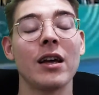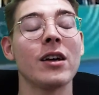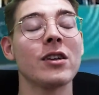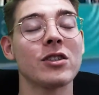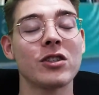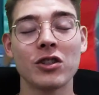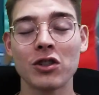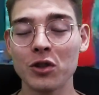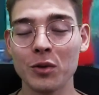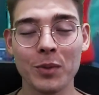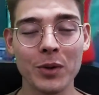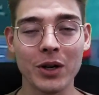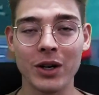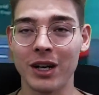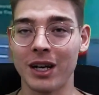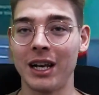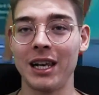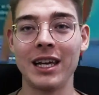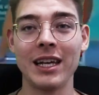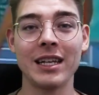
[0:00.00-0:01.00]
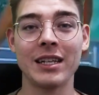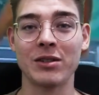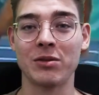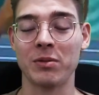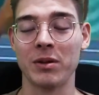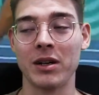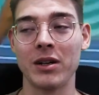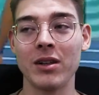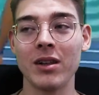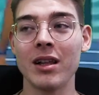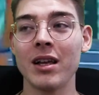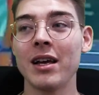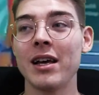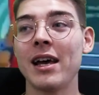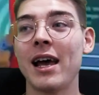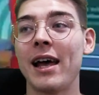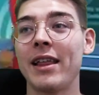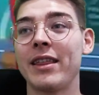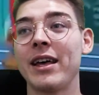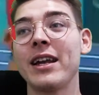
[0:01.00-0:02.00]
Super clean as well.
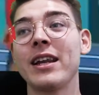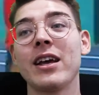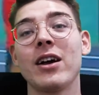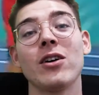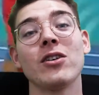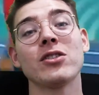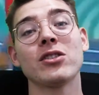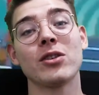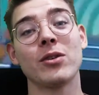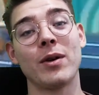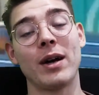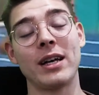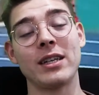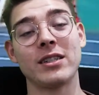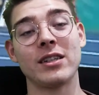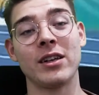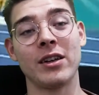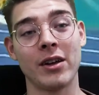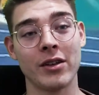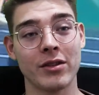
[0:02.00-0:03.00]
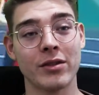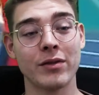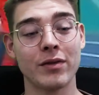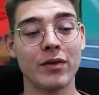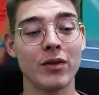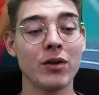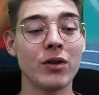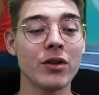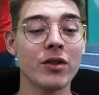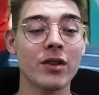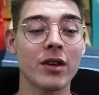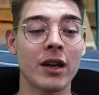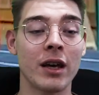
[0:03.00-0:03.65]
And then he also has another vault,